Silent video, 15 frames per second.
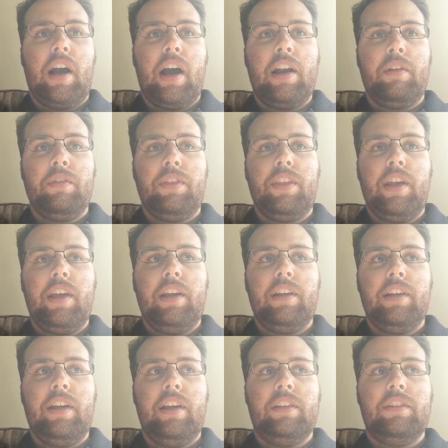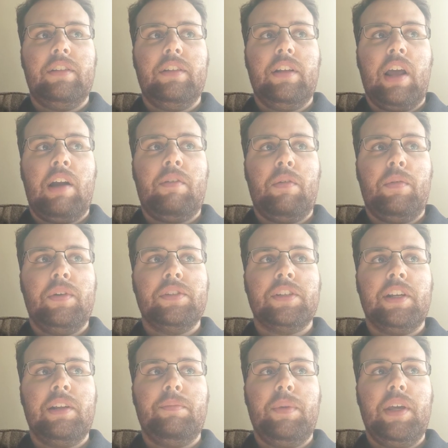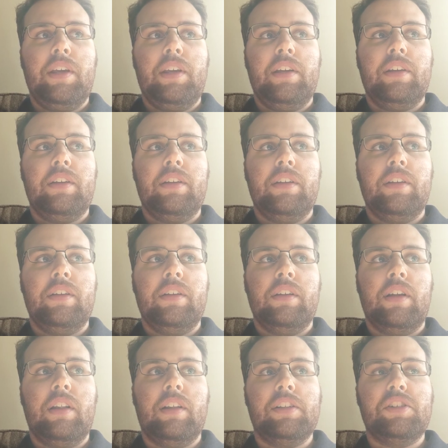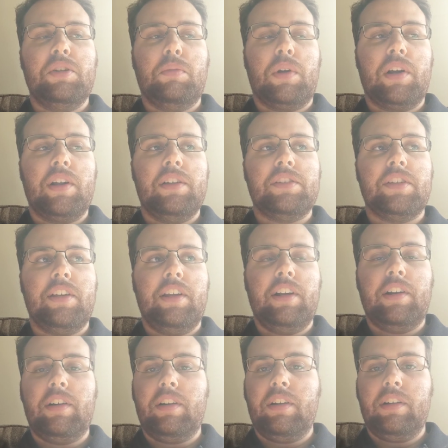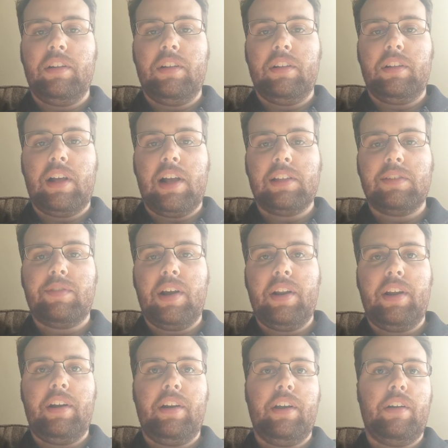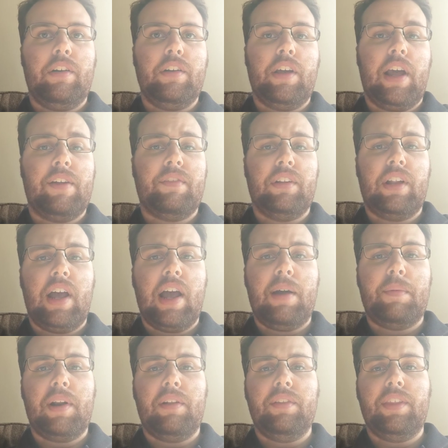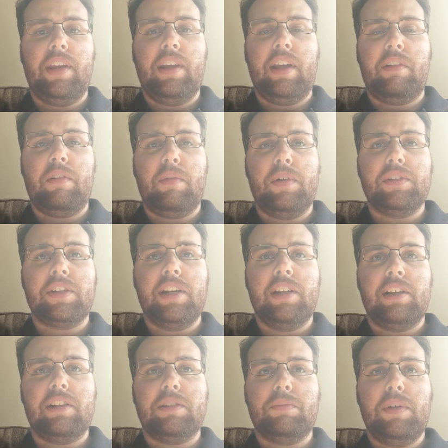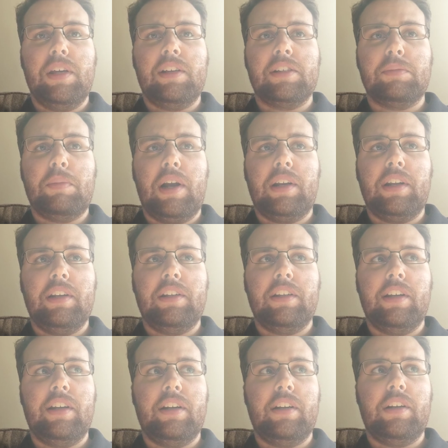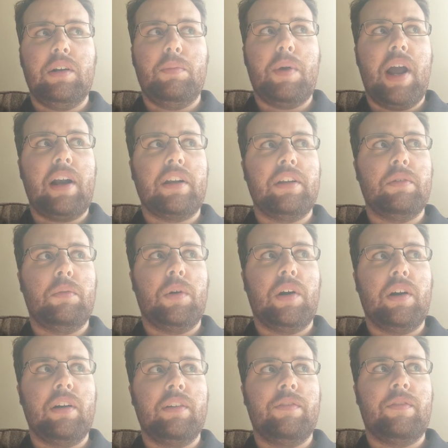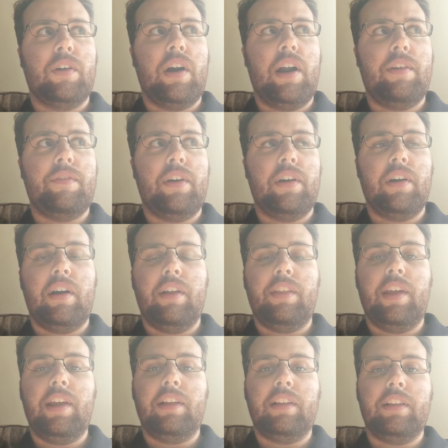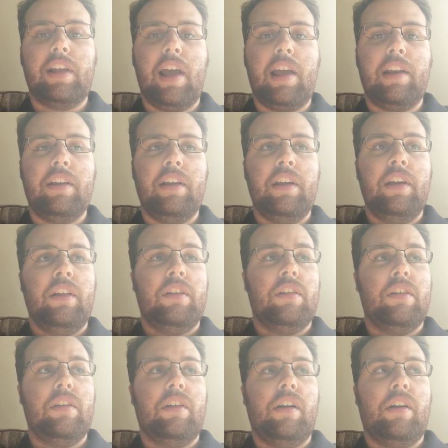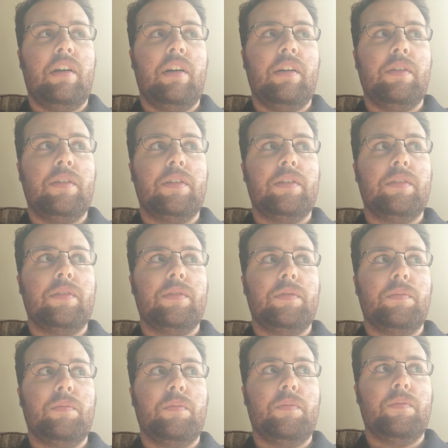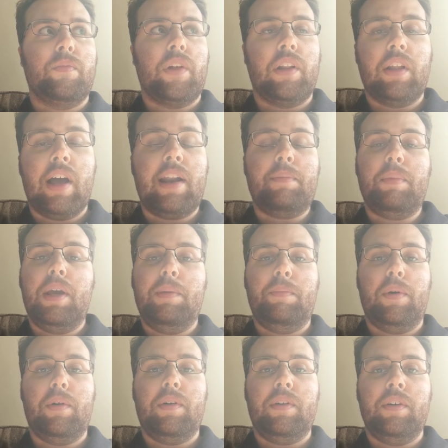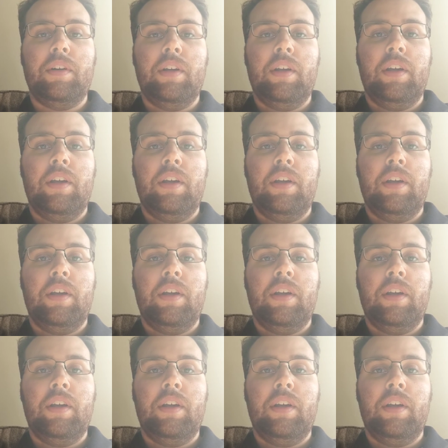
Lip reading: I don't think everyone's going to be, unless you work in a secured classified area or you have a lab. I don't think everyone's going to be expected to go back to work forever. I think that there are a lot of people.